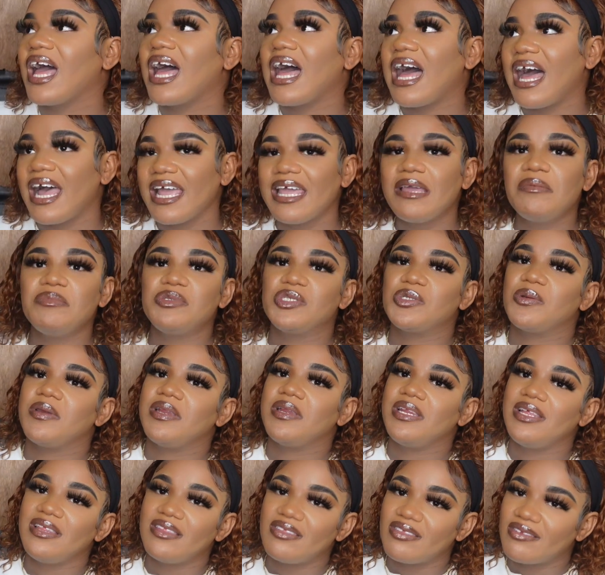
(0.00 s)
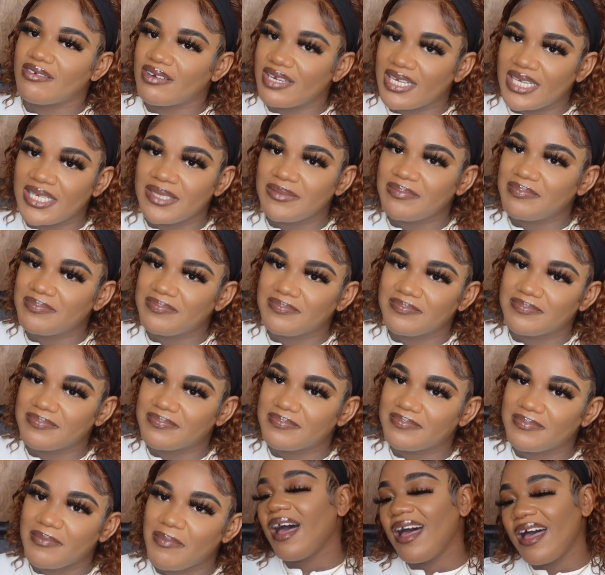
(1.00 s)
I am 23.
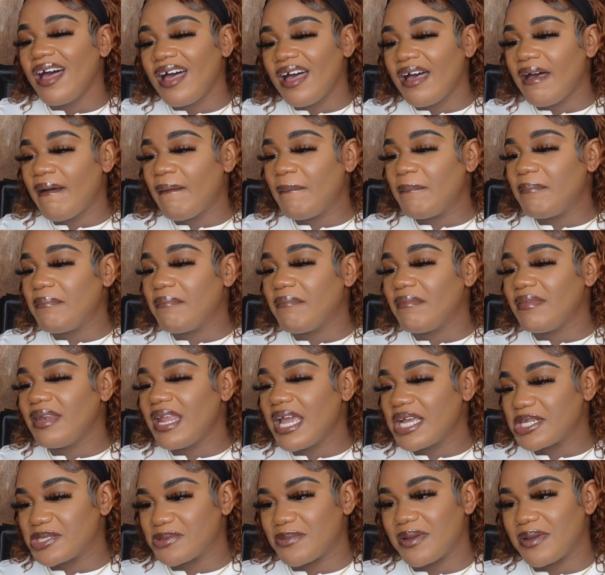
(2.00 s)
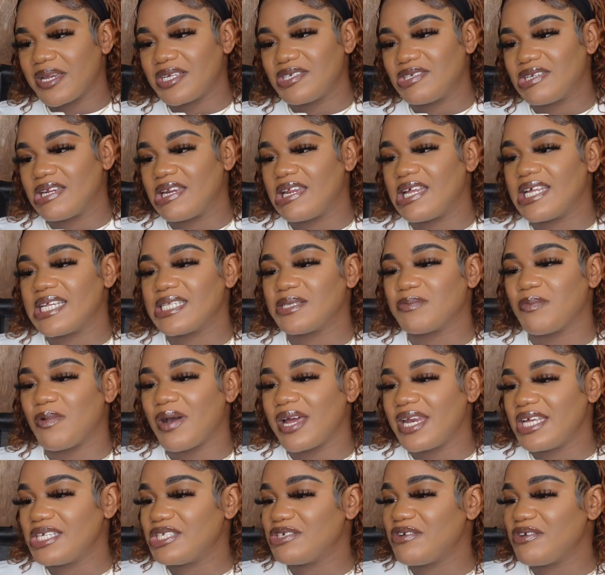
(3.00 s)
Next question is,
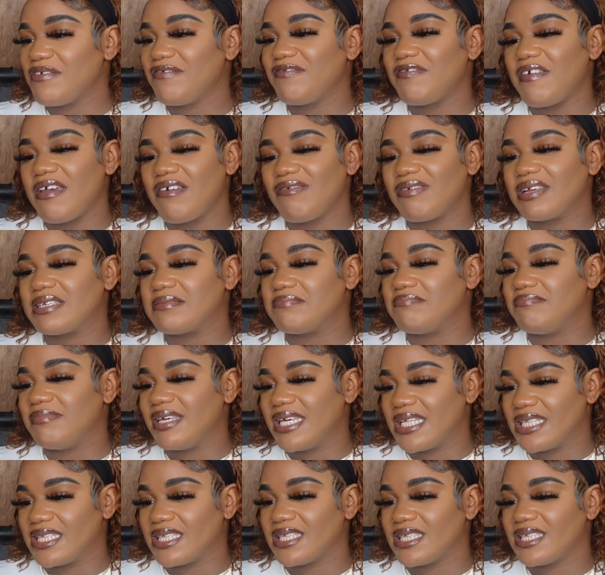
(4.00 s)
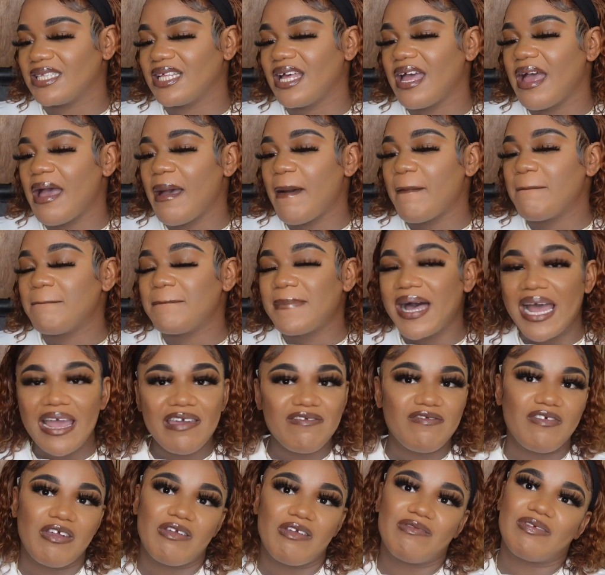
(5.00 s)
what is your favorite meal? My
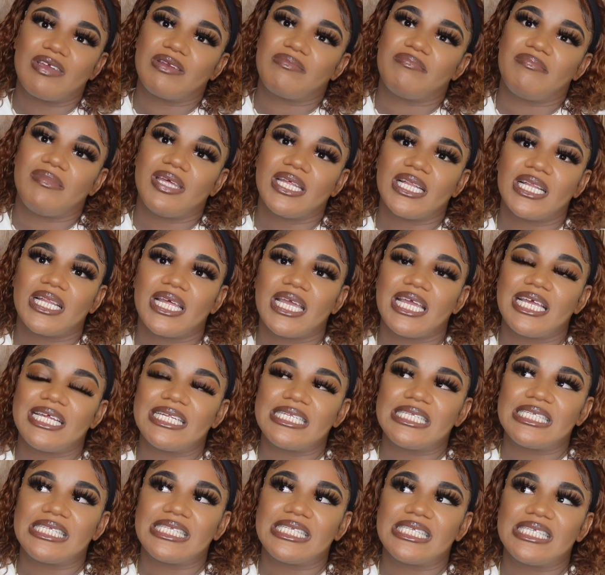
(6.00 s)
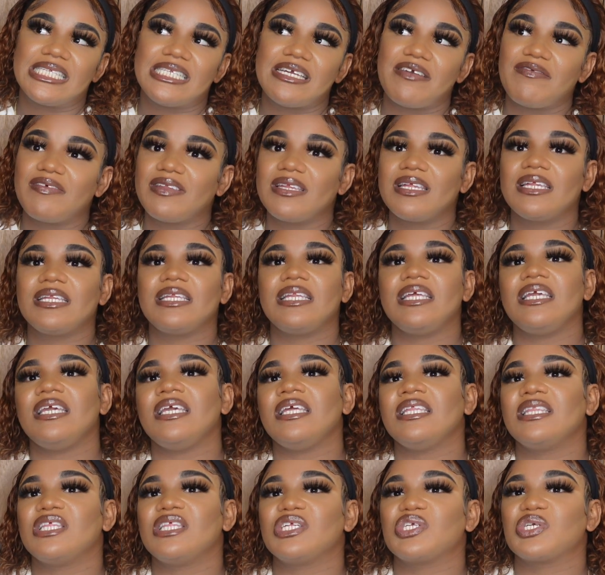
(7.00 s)
favorite meal is
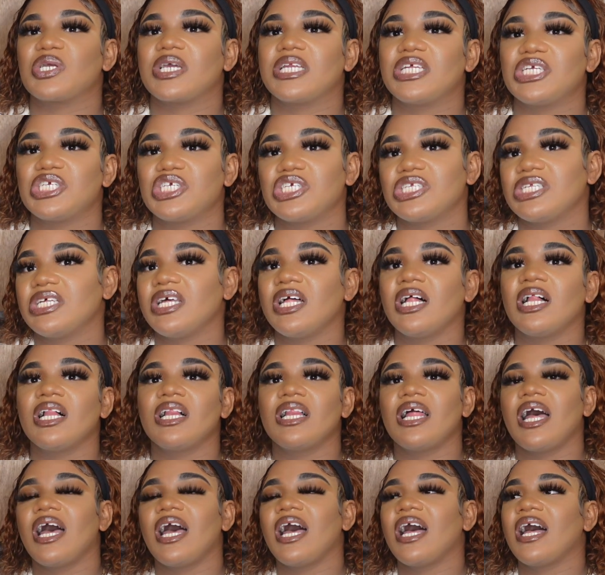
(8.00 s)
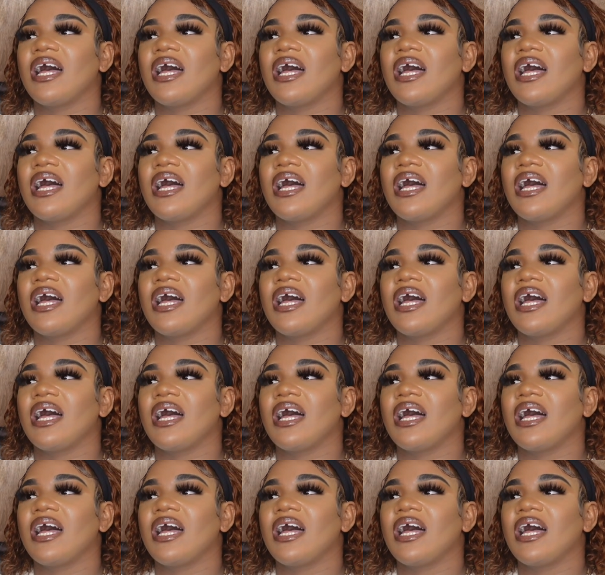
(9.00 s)
definitely the traditional